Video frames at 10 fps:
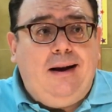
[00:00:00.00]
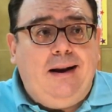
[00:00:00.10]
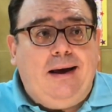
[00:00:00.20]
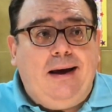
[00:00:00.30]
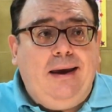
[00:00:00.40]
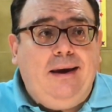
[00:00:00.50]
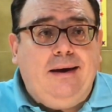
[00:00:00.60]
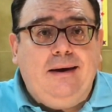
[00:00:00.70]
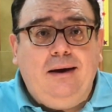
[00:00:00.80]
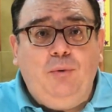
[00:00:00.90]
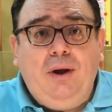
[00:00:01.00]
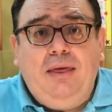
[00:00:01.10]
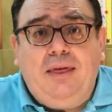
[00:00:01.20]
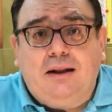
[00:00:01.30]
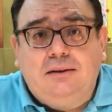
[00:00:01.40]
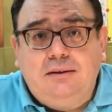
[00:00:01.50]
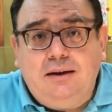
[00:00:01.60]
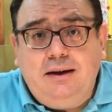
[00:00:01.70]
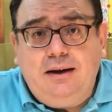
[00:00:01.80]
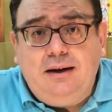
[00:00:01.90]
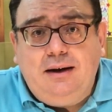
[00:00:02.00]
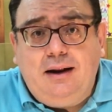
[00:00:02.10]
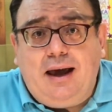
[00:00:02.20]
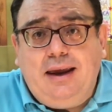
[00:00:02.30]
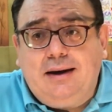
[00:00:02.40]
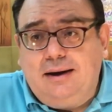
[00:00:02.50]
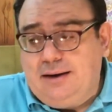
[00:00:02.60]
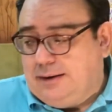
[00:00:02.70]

like we that like